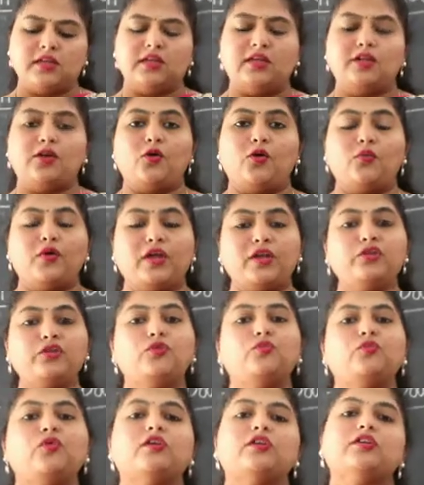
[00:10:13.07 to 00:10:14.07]
Now when
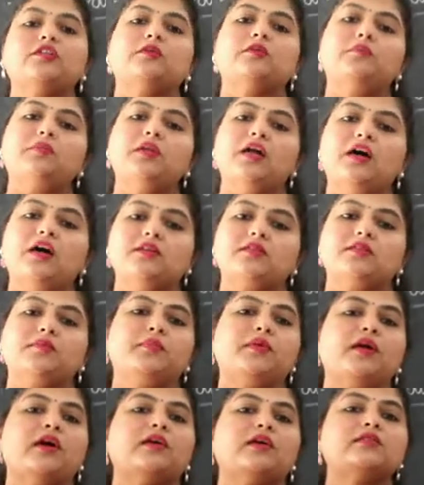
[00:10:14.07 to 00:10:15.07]
you water the
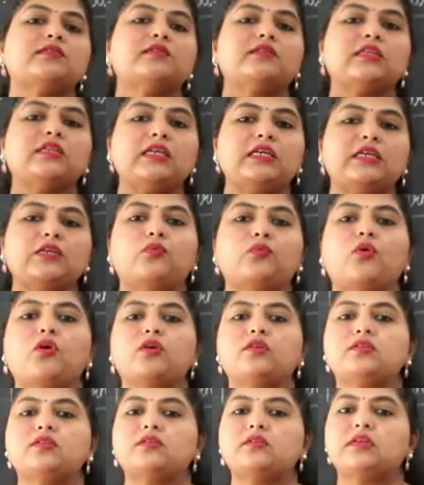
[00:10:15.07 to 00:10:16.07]
plants need
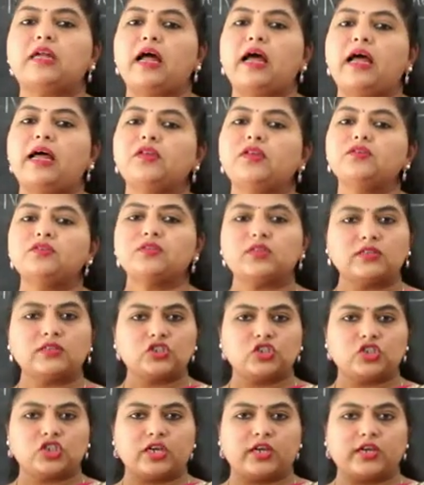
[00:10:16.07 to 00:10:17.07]
water and
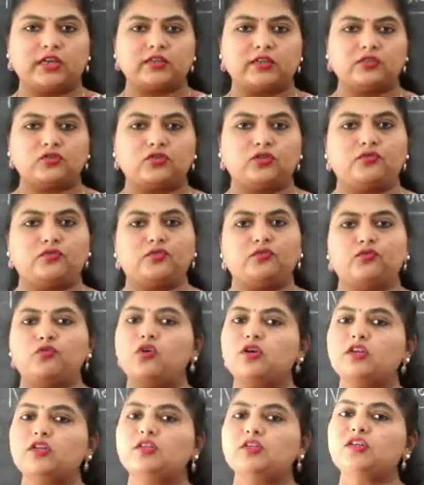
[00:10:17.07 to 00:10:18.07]
sunshine. So if you
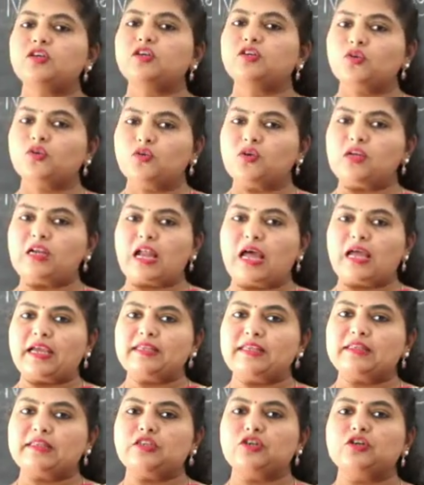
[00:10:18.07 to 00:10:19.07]
water, they grow
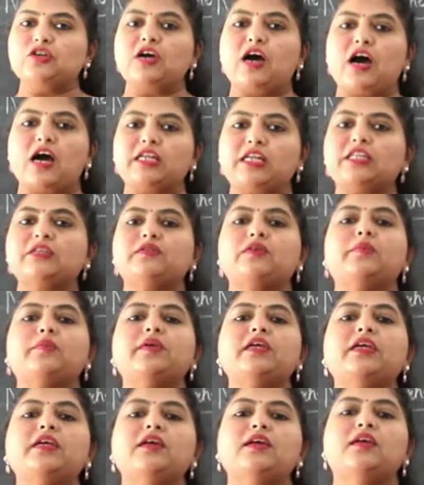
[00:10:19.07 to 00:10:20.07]
nice and your garden will
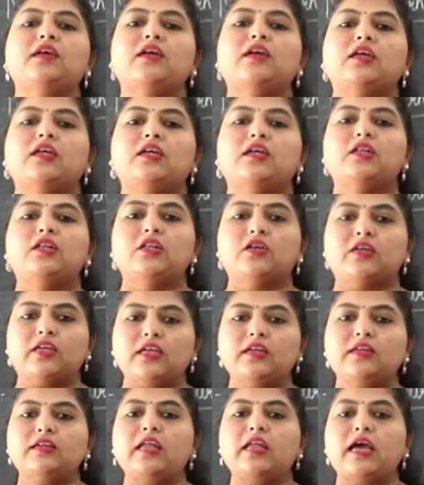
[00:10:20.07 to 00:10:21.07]
be
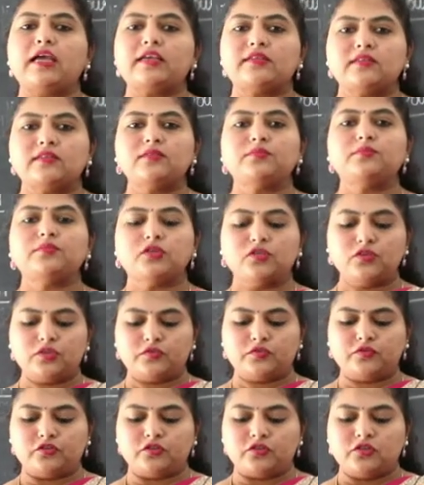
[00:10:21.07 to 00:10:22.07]
looking nice and
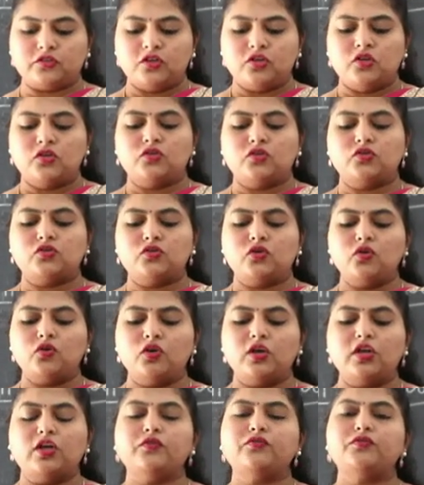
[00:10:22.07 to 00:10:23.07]
beautiful.
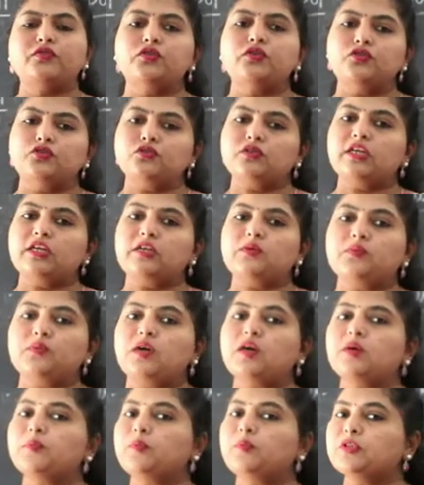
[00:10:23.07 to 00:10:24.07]
So if you do that
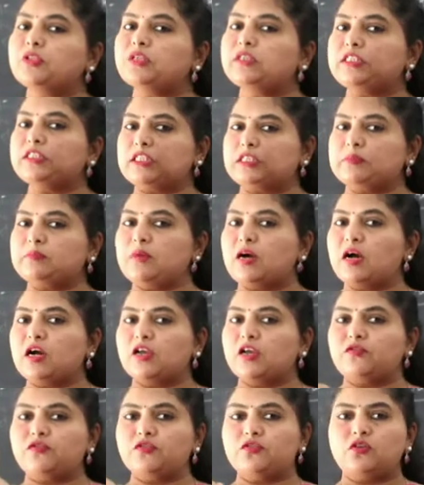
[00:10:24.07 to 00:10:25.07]
work, put the tick
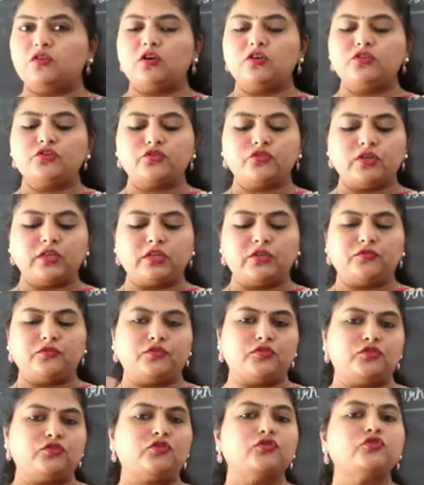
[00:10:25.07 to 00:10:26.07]
mark. If you don't
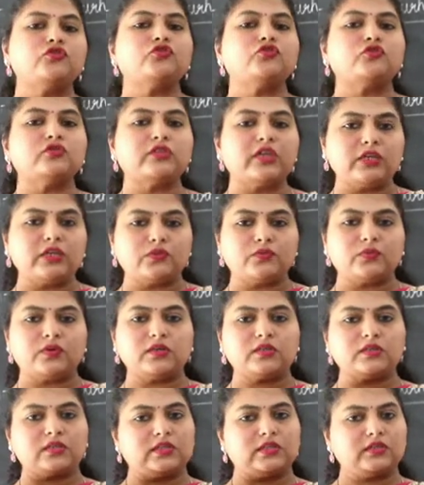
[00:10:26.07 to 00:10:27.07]
do that
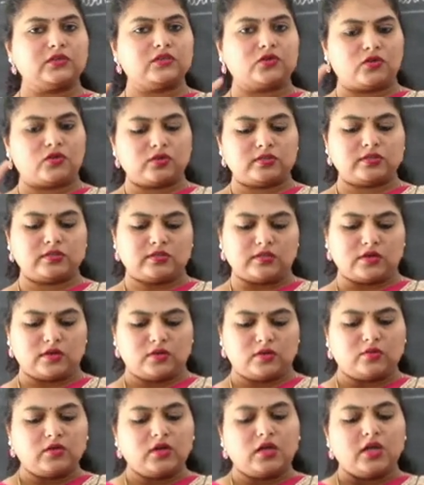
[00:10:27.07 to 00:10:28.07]
work, then cross it
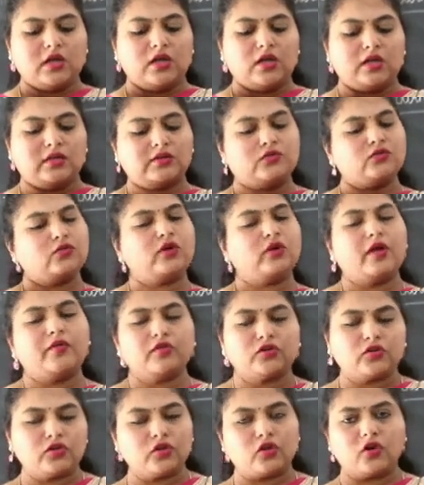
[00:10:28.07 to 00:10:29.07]
around. You don't
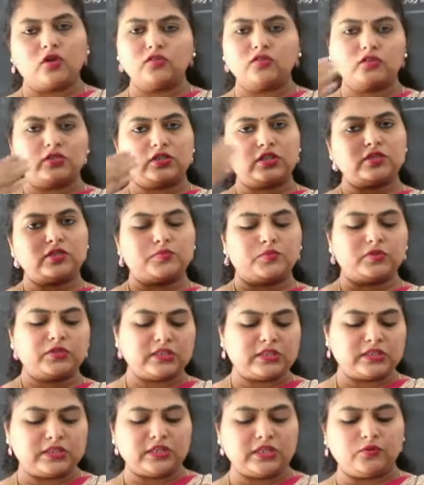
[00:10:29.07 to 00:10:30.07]
have to cross, you just put
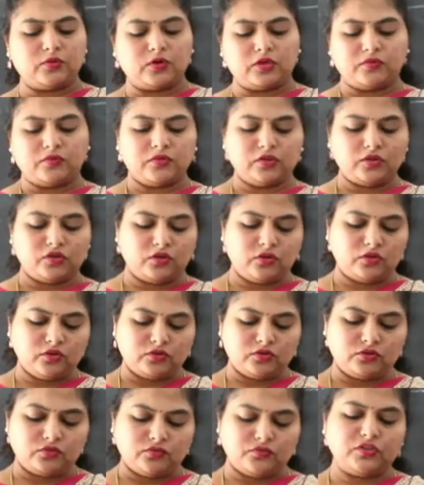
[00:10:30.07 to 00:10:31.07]
the tick
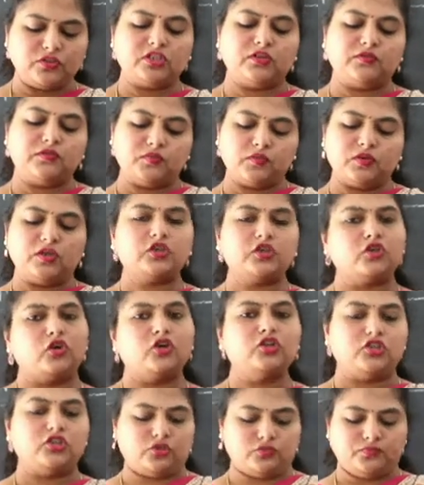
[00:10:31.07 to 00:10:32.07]
whichever work you
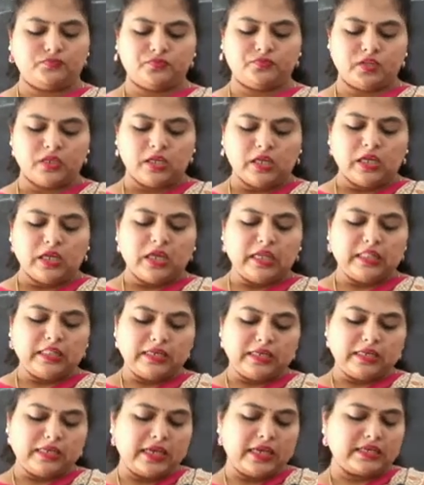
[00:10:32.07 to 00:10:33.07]
all do. In
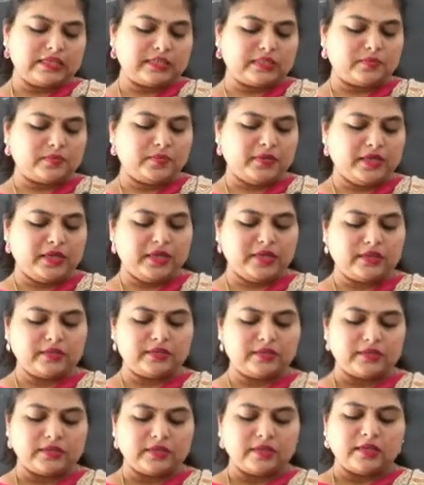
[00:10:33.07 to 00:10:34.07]
the next
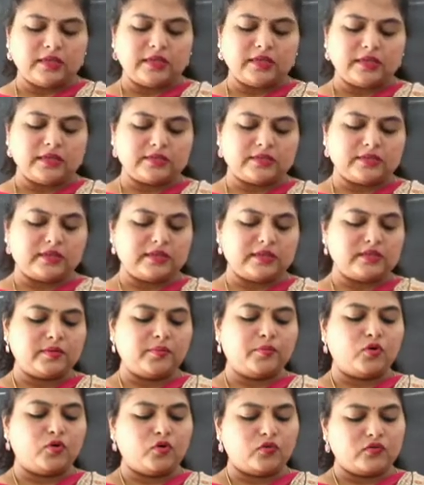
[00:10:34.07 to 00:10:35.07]
place there's a
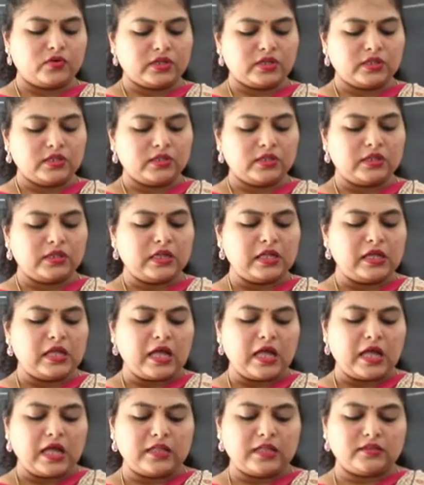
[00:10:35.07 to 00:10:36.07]
bowel.
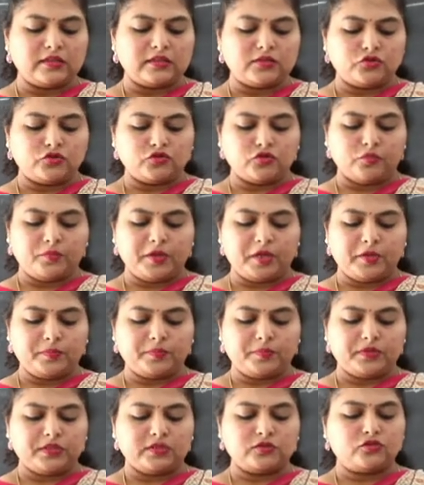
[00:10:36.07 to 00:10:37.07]
And there
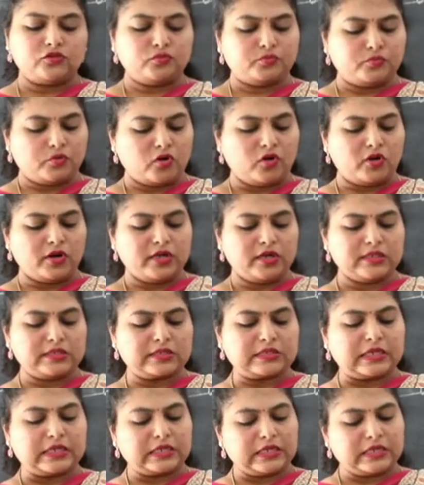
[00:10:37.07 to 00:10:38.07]
are two
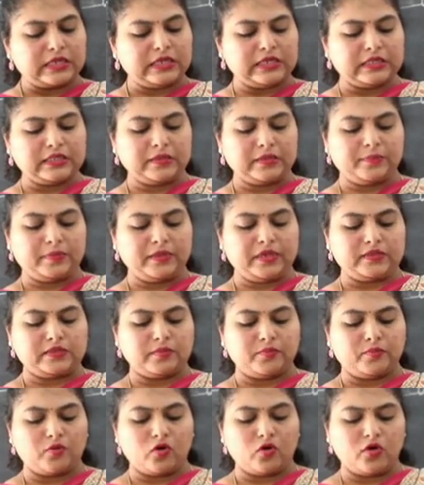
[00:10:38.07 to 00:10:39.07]
boys cleaning the place,
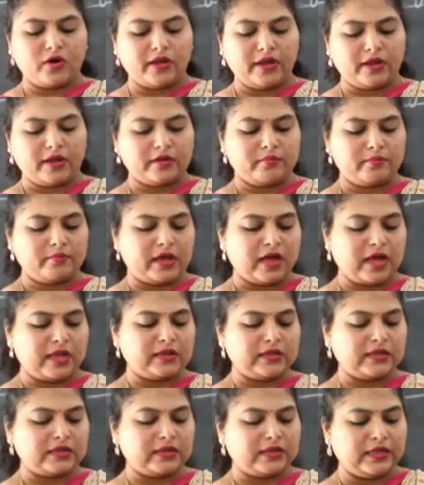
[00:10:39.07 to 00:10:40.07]
a boy and a
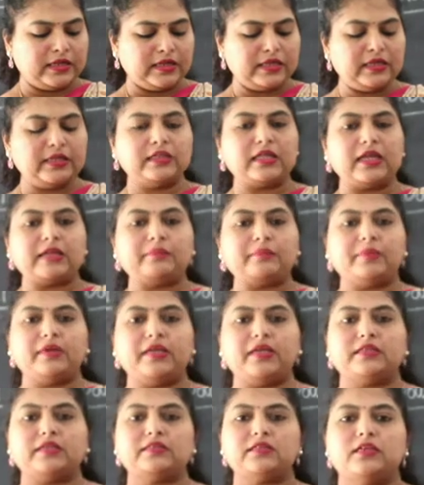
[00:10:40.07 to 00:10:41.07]
man cleaning that
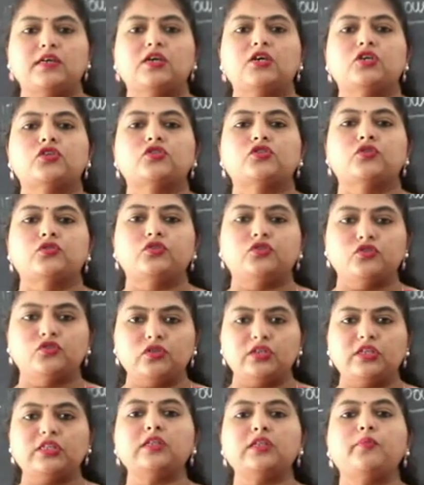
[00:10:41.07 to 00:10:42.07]
place. So
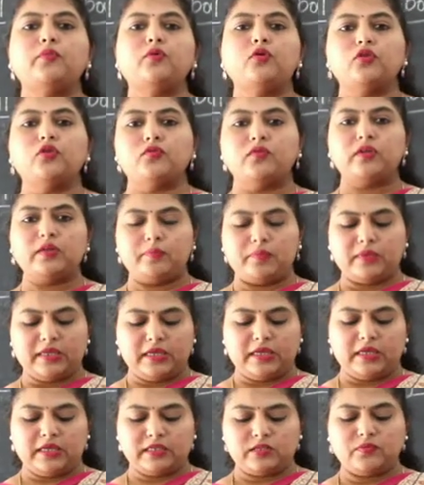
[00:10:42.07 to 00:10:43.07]
during the borewell
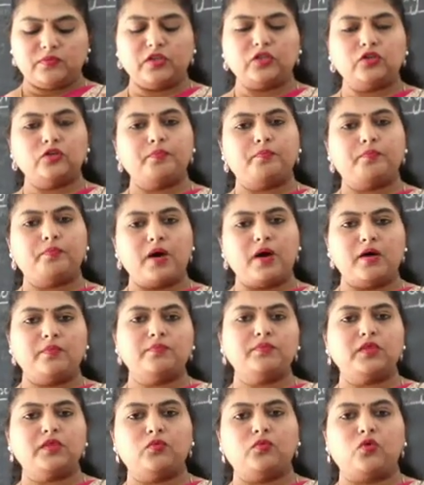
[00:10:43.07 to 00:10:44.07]
place, when you
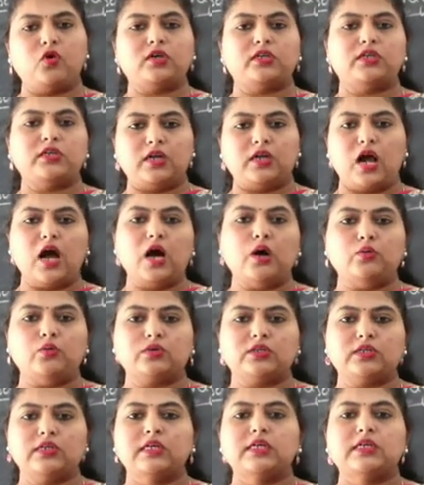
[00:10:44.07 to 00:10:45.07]
pump the water
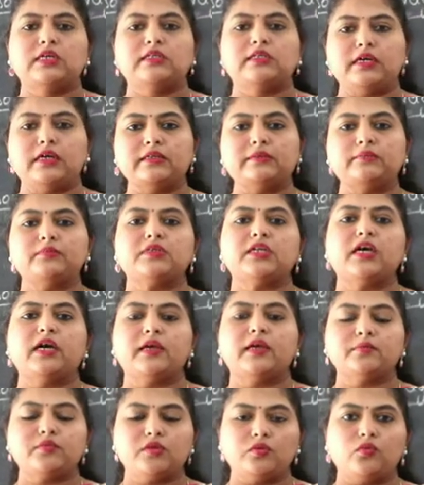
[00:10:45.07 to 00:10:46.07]
out,
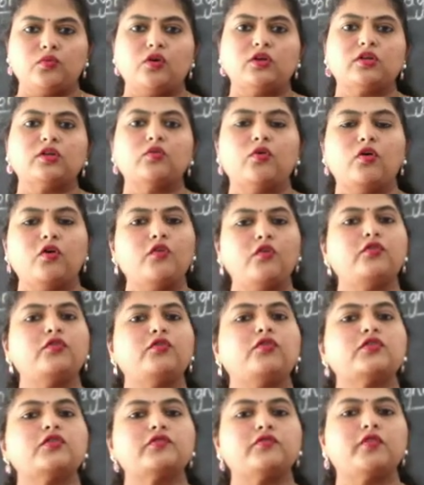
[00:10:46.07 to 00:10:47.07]
sometimes the water
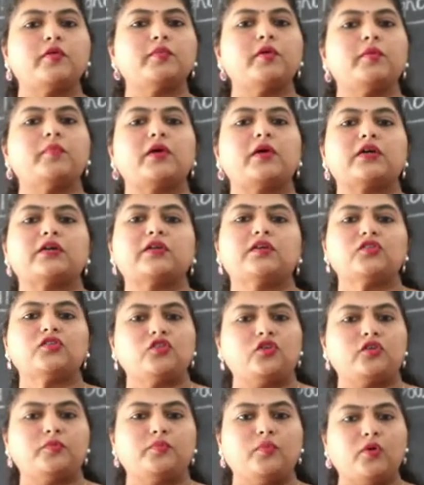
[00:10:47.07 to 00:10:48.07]
overflows from your bucket
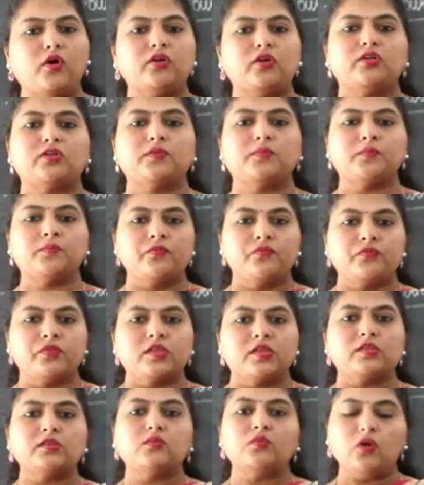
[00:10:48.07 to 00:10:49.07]
or pot.
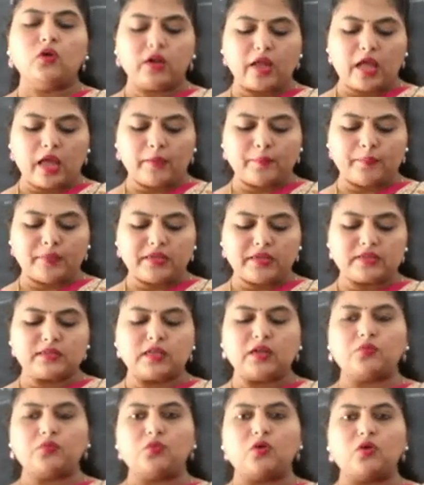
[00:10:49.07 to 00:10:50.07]
So what happens,
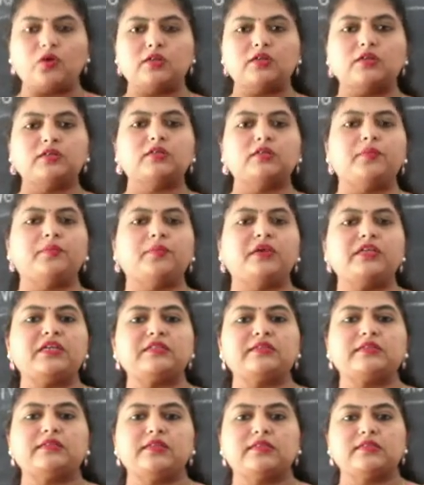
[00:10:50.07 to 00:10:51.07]
that water
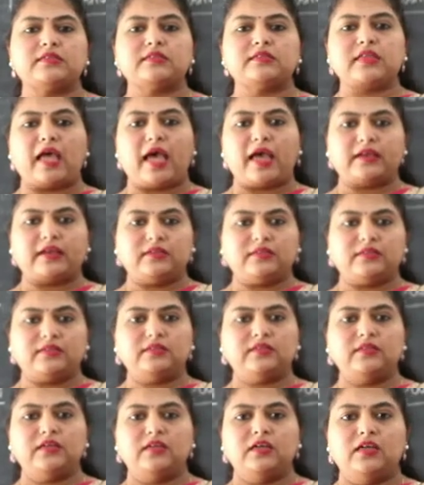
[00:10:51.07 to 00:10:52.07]
remains there
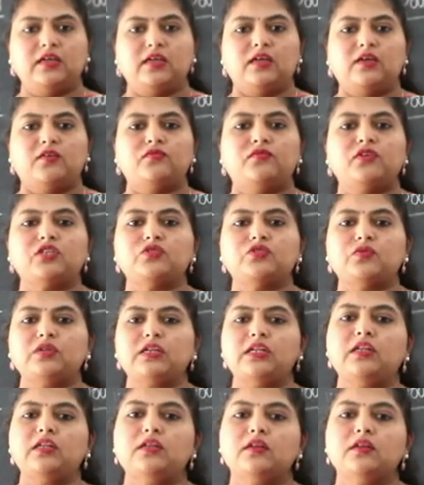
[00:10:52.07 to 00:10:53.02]
stagnant, which will